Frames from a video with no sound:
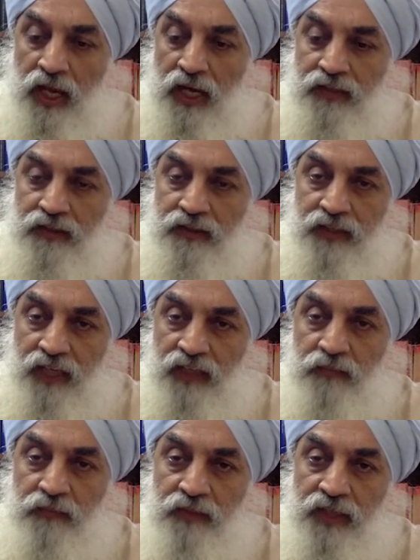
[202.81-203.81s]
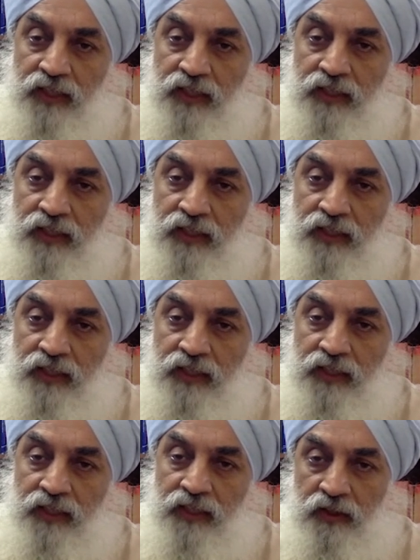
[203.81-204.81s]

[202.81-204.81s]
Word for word: at the time that people